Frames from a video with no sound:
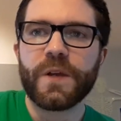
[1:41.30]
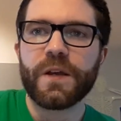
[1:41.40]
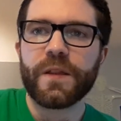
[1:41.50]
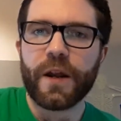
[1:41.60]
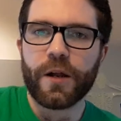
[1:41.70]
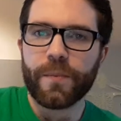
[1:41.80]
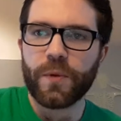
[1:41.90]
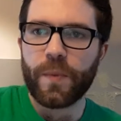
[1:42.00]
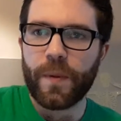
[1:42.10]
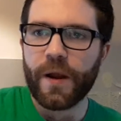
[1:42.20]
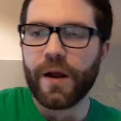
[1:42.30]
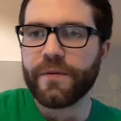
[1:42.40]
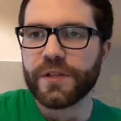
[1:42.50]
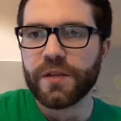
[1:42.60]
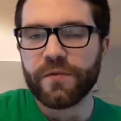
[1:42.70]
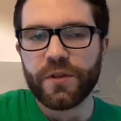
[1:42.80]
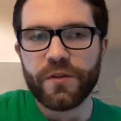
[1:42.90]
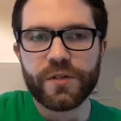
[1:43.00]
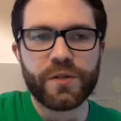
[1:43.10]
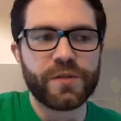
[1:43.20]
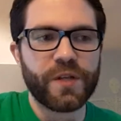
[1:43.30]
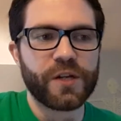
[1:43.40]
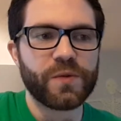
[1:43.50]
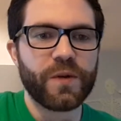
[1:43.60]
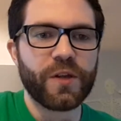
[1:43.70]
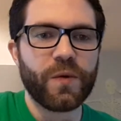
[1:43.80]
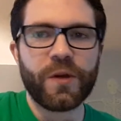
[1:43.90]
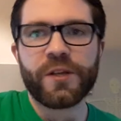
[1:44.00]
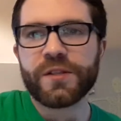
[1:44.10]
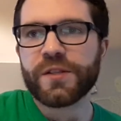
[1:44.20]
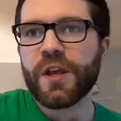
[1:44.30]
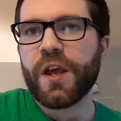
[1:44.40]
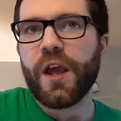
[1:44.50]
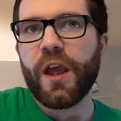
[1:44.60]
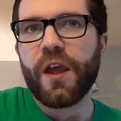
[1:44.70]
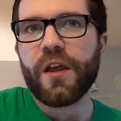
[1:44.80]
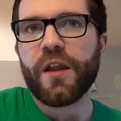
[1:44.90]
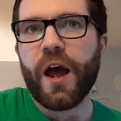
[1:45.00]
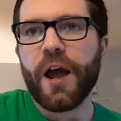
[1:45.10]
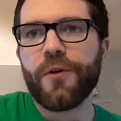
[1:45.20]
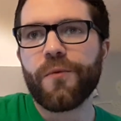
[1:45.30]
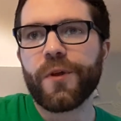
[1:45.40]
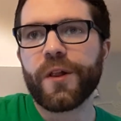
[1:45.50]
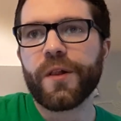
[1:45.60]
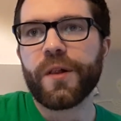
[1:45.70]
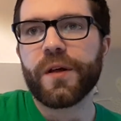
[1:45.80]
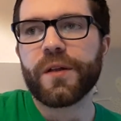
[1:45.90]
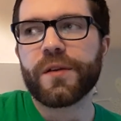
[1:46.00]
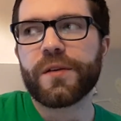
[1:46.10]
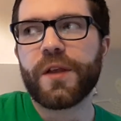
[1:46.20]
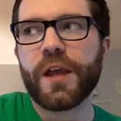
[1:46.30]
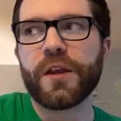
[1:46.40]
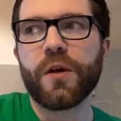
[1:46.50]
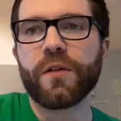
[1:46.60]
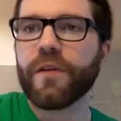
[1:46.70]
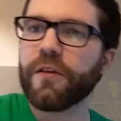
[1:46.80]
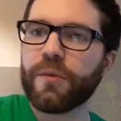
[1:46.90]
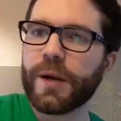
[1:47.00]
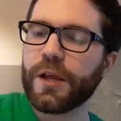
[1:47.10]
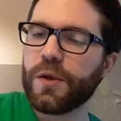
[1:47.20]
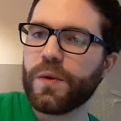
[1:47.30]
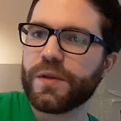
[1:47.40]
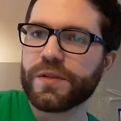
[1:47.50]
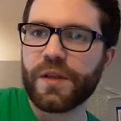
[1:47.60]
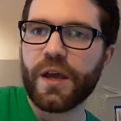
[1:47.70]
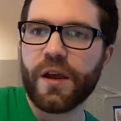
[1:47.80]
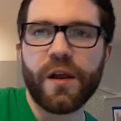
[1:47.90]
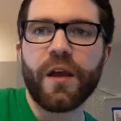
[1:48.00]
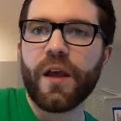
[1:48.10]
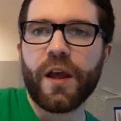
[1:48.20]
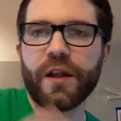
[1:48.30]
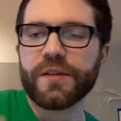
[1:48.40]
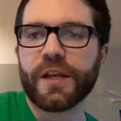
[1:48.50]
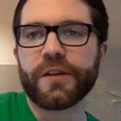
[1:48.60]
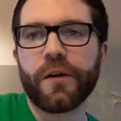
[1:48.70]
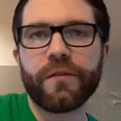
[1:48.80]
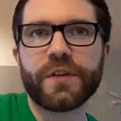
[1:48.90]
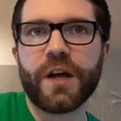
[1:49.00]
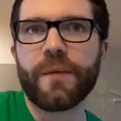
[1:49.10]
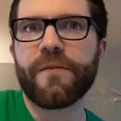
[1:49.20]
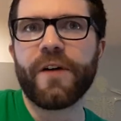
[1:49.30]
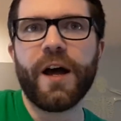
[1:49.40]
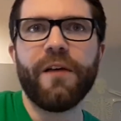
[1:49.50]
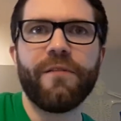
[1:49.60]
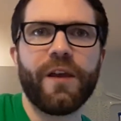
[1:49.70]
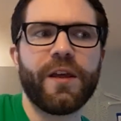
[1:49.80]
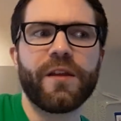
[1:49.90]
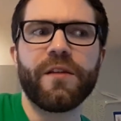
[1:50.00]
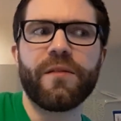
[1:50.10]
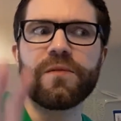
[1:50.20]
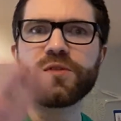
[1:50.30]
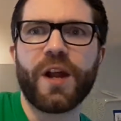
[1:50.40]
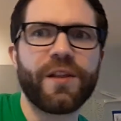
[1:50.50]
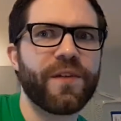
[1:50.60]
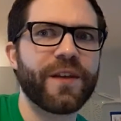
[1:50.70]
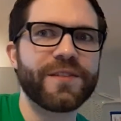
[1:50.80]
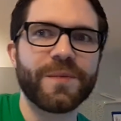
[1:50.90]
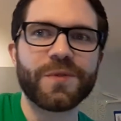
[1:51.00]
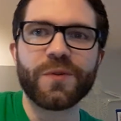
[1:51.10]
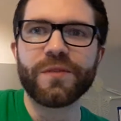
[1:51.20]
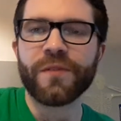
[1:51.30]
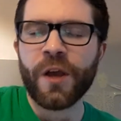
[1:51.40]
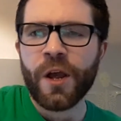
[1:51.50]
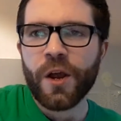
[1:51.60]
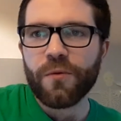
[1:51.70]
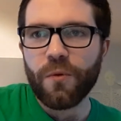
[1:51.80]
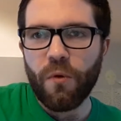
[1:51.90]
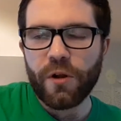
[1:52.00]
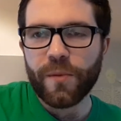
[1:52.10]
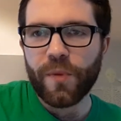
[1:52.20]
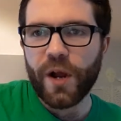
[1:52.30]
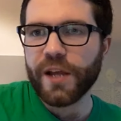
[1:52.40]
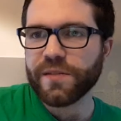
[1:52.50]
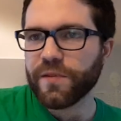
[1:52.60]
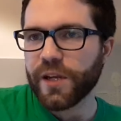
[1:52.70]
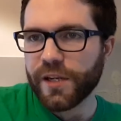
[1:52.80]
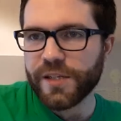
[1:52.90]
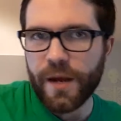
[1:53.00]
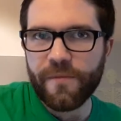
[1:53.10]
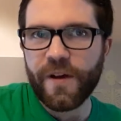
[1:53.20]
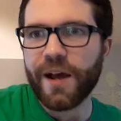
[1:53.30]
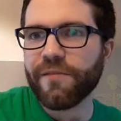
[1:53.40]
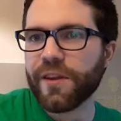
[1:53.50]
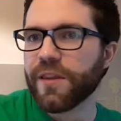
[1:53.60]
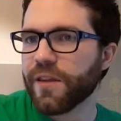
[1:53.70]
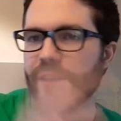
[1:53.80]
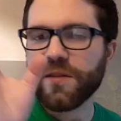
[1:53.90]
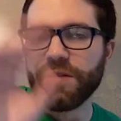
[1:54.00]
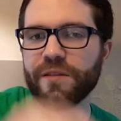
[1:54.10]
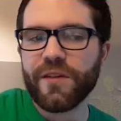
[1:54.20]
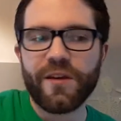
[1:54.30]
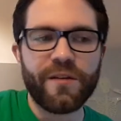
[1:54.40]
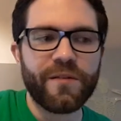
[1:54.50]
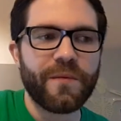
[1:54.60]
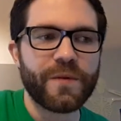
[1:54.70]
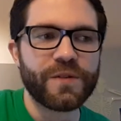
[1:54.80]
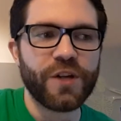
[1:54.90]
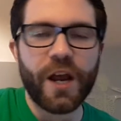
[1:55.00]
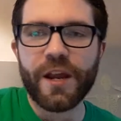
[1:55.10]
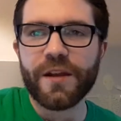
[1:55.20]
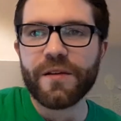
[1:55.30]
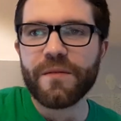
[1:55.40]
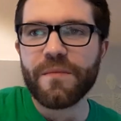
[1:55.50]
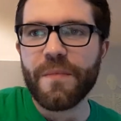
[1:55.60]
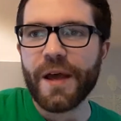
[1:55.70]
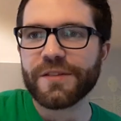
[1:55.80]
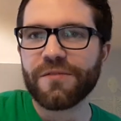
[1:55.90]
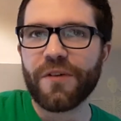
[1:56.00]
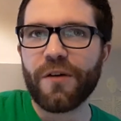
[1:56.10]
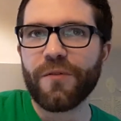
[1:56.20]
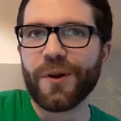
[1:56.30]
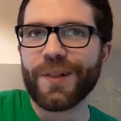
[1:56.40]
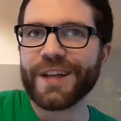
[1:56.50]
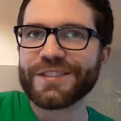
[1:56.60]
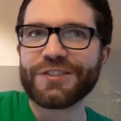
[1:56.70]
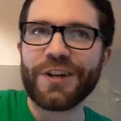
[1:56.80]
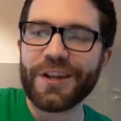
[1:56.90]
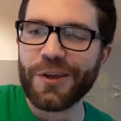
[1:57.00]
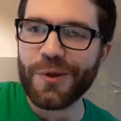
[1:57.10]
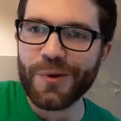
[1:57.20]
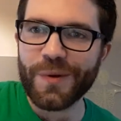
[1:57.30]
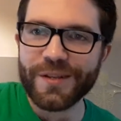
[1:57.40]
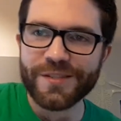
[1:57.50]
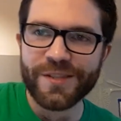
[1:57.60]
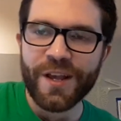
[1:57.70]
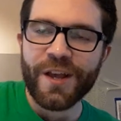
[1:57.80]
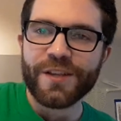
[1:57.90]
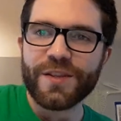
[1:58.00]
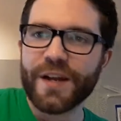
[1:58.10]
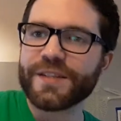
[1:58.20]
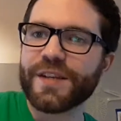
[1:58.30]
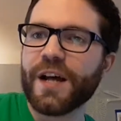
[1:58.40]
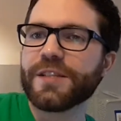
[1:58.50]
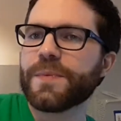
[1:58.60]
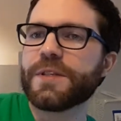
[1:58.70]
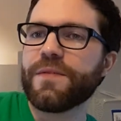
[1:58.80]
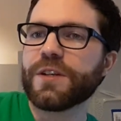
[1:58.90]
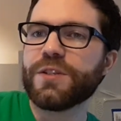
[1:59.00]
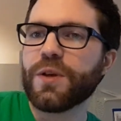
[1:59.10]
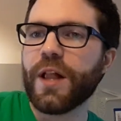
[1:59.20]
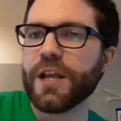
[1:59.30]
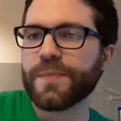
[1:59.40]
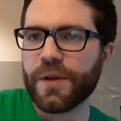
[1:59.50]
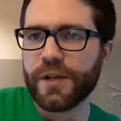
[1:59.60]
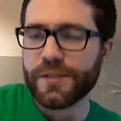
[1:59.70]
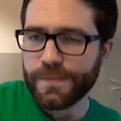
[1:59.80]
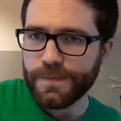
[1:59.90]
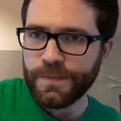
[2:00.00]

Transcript: That'll help you prepare, obviously, for the Unit 2 Section 1 quiz, and I will take note of everybody who is there, and I'll take note of the top 5 and try to think of some sort of reward or prize for getting top 5 in the giant mess of all 4 classes trying to Kahoot at once. So that is not specific to class periods.